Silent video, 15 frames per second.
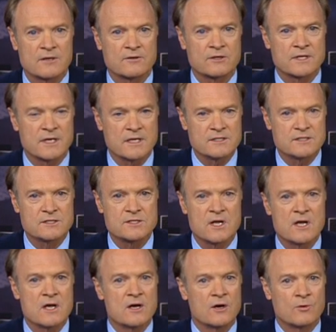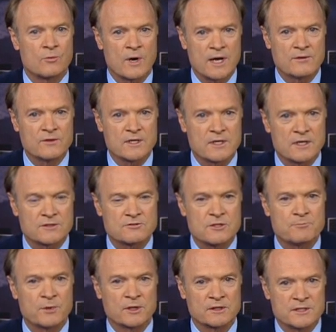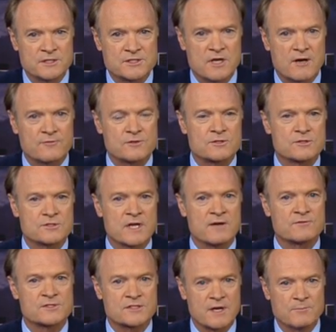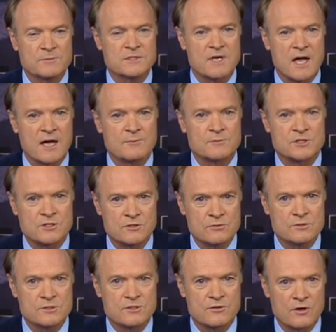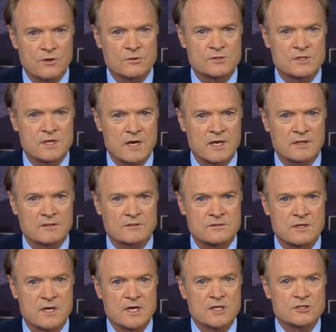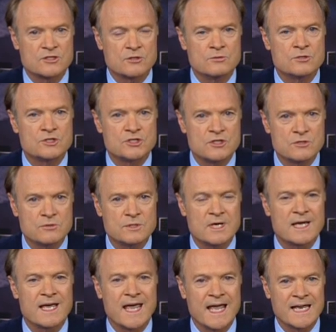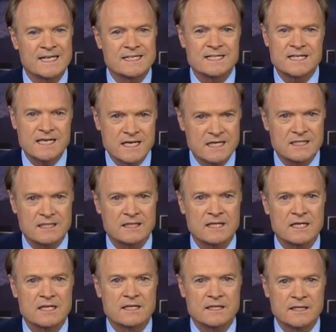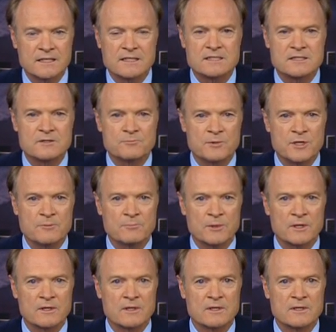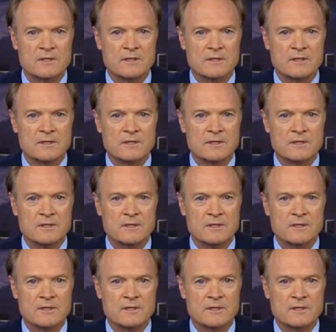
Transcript: other cases around the country, police officers have sometimes used those guns to shoot and kill innocent people.